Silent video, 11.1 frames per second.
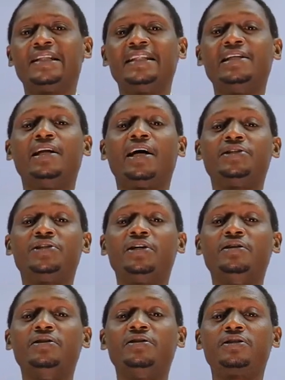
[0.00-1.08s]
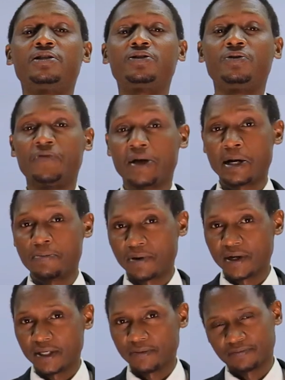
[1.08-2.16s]
the larger interest of the
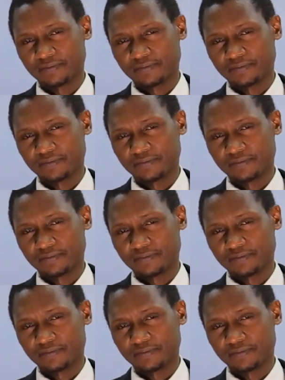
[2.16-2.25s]
company.